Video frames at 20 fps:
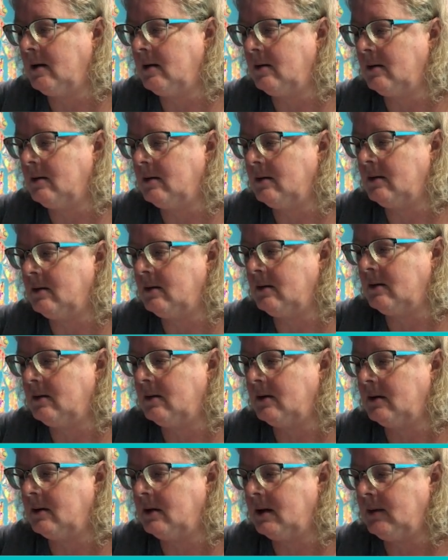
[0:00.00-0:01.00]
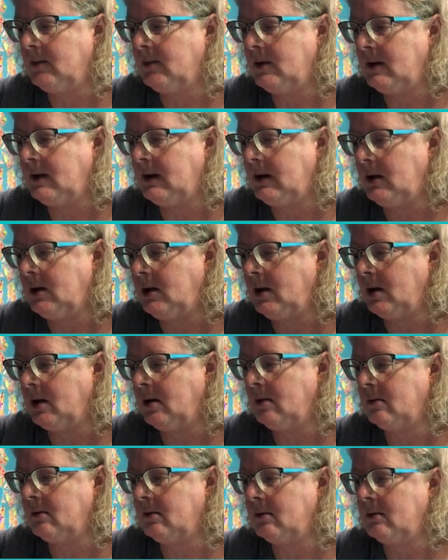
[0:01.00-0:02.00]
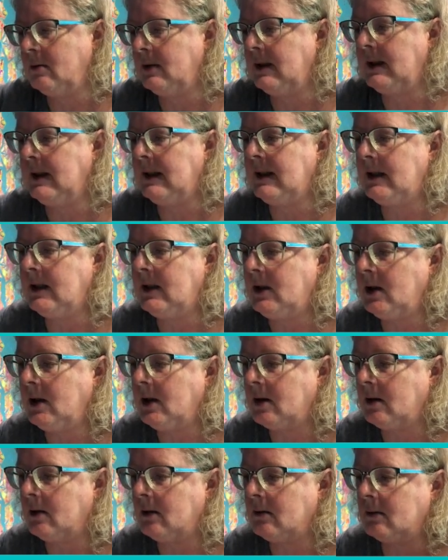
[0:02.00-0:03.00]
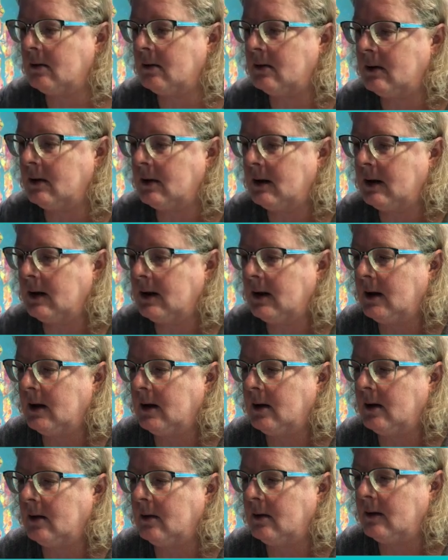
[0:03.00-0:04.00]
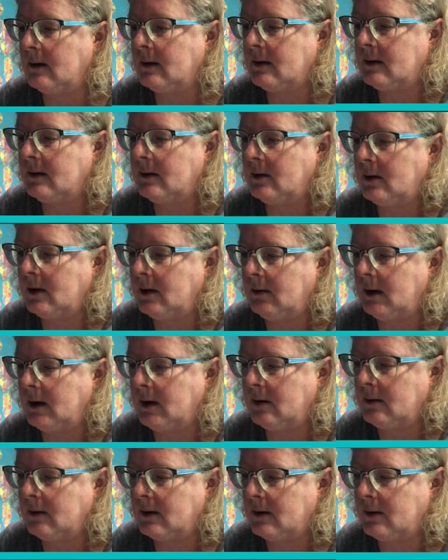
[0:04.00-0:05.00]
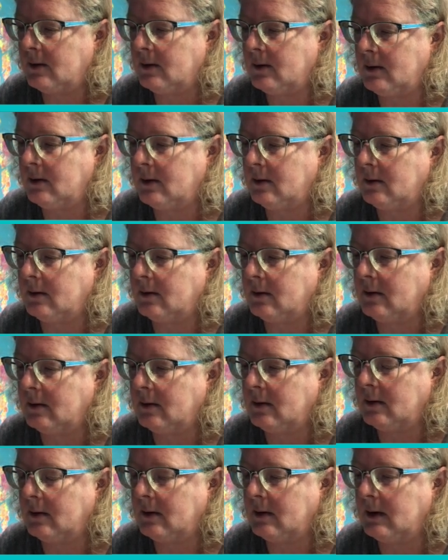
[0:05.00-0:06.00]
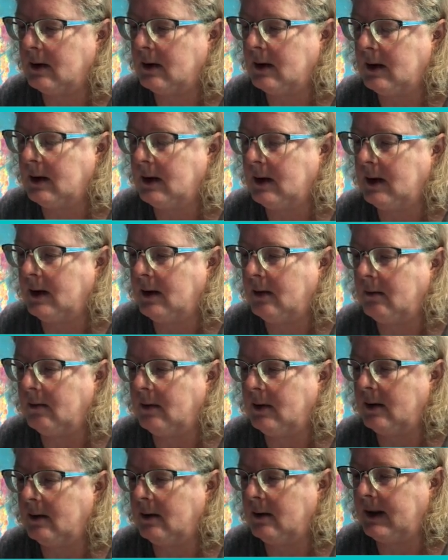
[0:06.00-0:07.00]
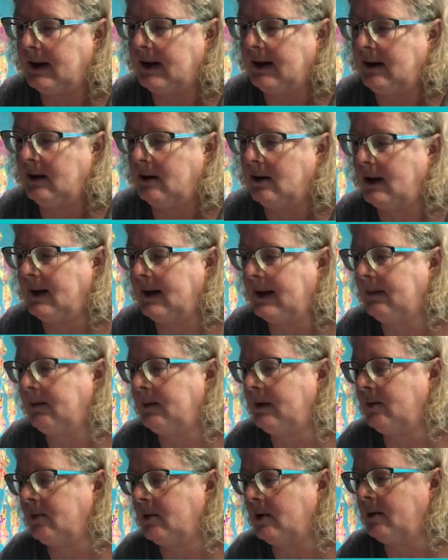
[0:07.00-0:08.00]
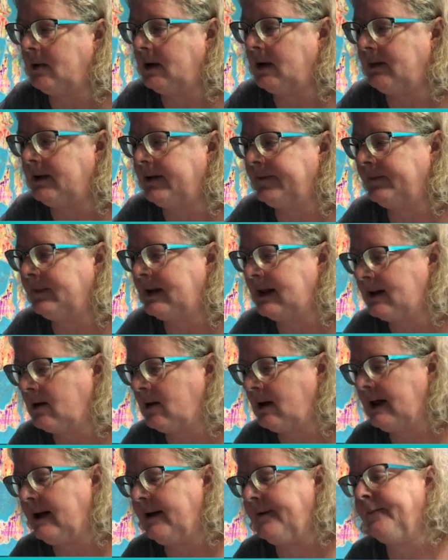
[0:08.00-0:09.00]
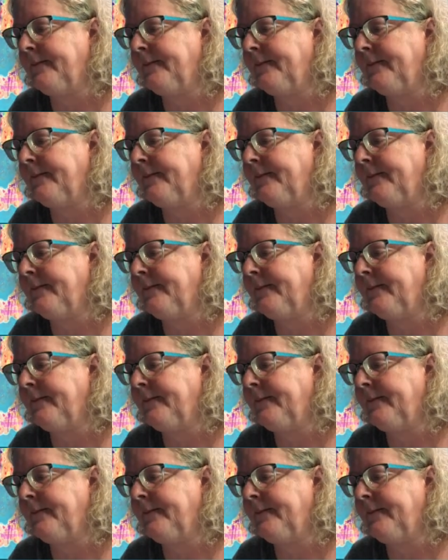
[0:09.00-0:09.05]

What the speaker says: Oh, come on, in you go. In you go. Oh, so you're not going in because you're the... Well, I didn't hide that bit properly, but that's okay.